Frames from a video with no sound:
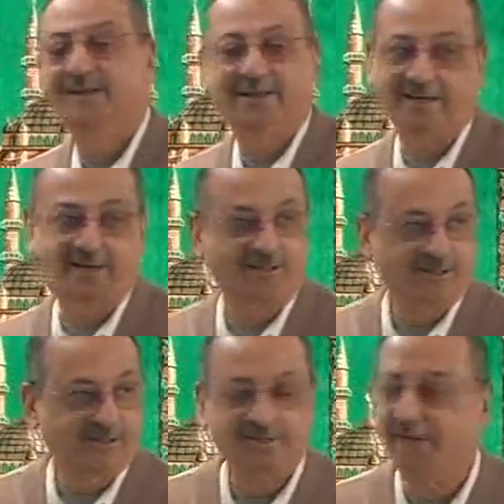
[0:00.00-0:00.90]
In its
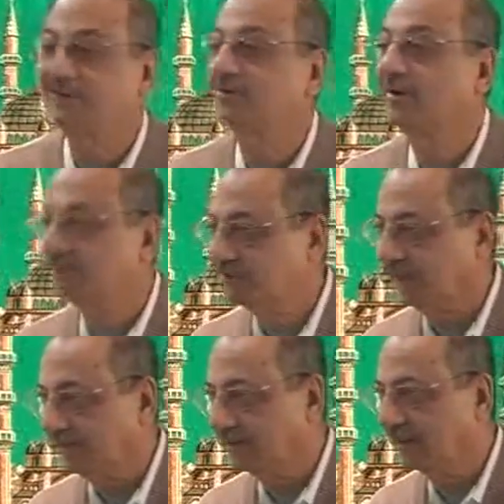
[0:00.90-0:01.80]
natural
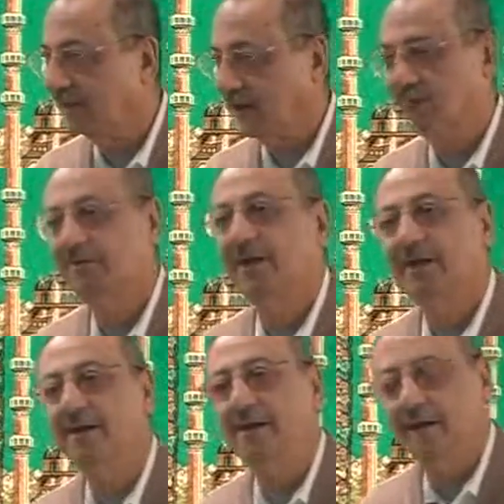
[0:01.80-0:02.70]
state. After
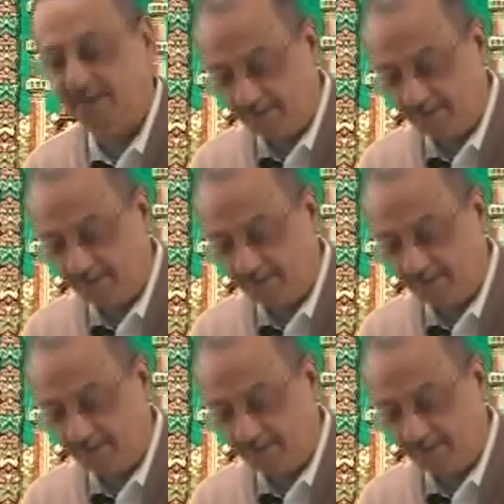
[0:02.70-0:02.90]
inna.